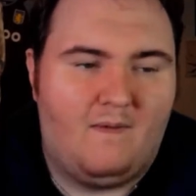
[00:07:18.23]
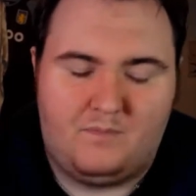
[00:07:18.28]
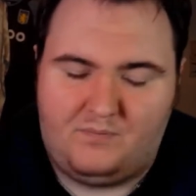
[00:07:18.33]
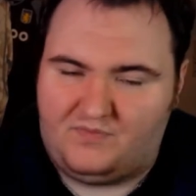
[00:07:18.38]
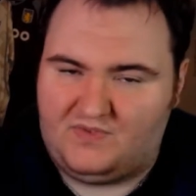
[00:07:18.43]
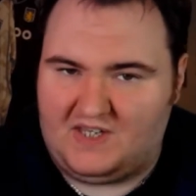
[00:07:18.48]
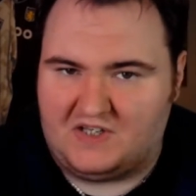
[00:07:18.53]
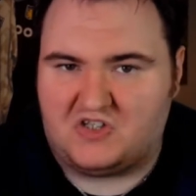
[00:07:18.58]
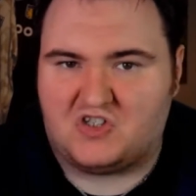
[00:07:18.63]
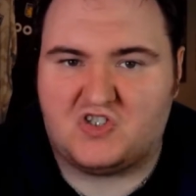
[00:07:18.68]

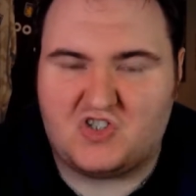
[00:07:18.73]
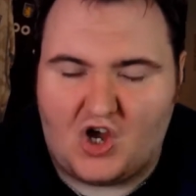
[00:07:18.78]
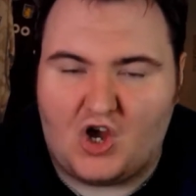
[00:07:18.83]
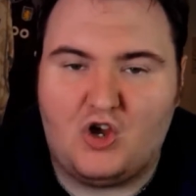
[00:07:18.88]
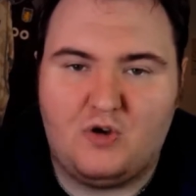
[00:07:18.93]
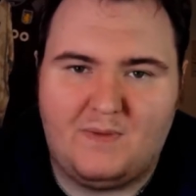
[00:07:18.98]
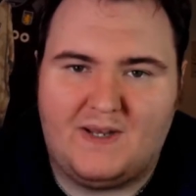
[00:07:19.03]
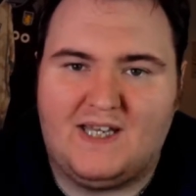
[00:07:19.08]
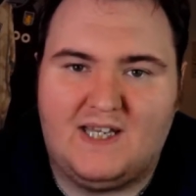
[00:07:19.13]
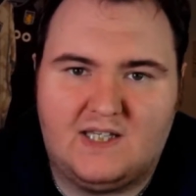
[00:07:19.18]
There's so
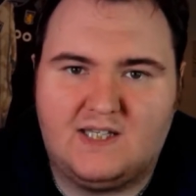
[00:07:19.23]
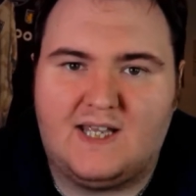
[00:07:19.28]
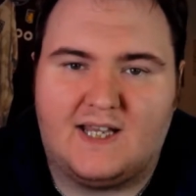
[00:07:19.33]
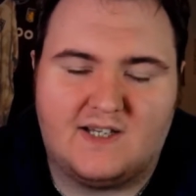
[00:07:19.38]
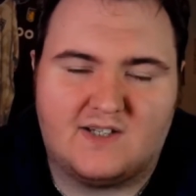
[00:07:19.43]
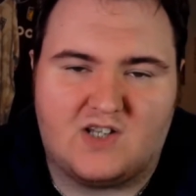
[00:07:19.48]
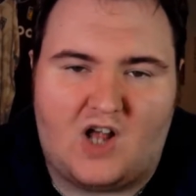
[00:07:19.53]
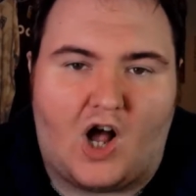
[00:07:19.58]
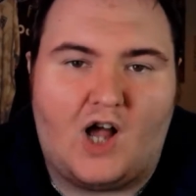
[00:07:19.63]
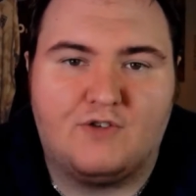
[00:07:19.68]
many
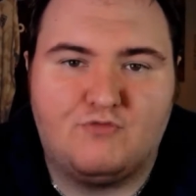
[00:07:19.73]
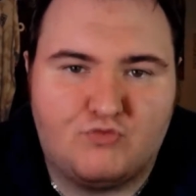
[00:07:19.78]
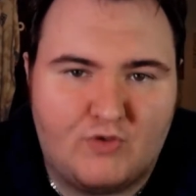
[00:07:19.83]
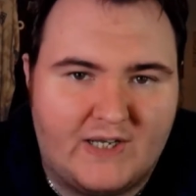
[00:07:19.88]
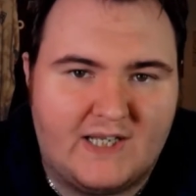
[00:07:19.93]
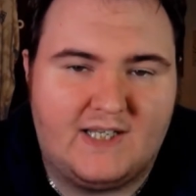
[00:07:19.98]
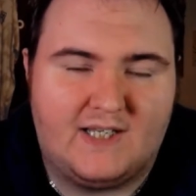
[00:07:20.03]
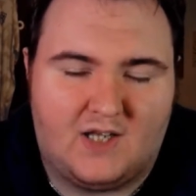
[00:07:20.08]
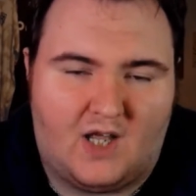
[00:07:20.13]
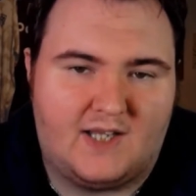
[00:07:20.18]
things that I
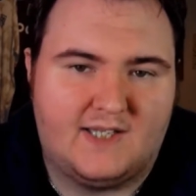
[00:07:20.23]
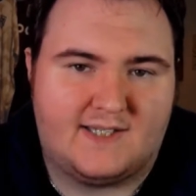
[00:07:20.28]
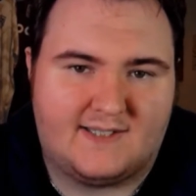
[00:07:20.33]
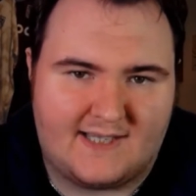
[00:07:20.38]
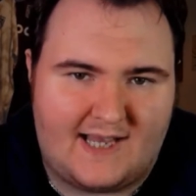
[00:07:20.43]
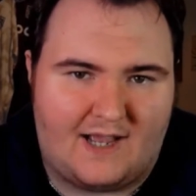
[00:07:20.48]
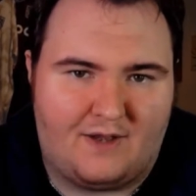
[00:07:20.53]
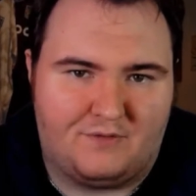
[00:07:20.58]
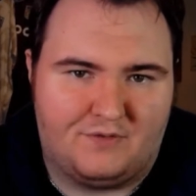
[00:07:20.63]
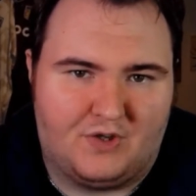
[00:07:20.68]
really like the
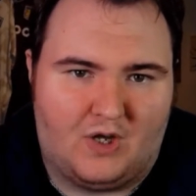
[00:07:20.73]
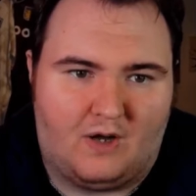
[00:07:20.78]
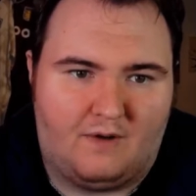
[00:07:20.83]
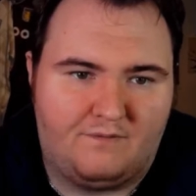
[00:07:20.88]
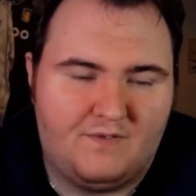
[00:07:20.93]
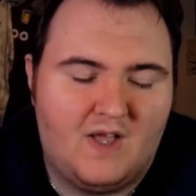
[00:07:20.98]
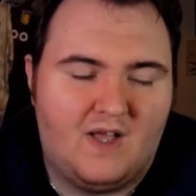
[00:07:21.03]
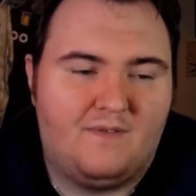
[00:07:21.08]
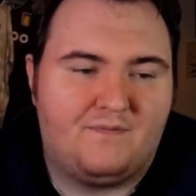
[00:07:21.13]
sound of